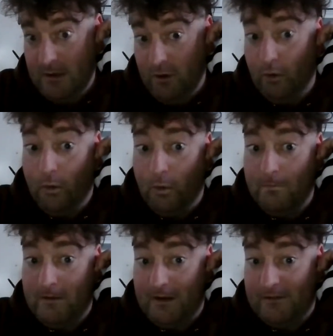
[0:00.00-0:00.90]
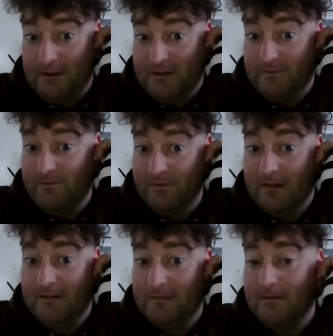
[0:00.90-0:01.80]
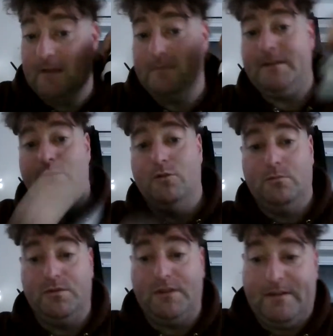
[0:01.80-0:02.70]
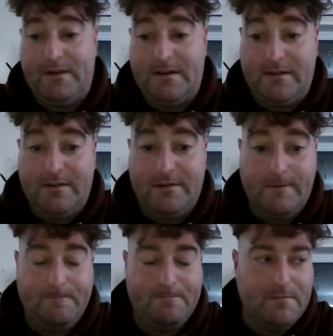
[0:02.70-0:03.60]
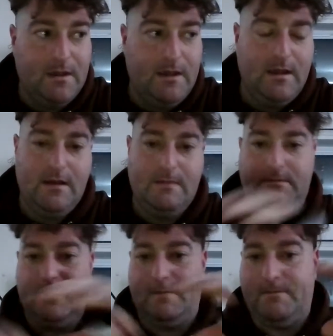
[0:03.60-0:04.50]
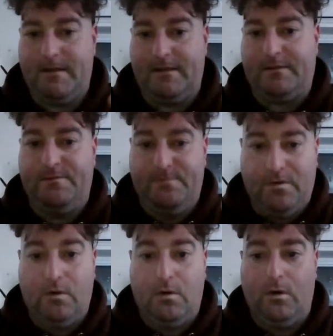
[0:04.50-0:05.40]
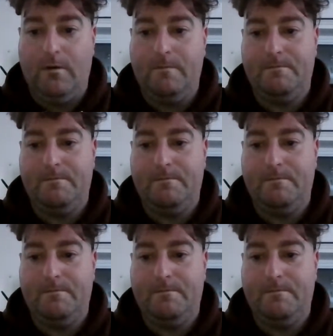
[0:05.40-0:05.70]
or PlayStation 3 to play me normal DVDs. But the PS4,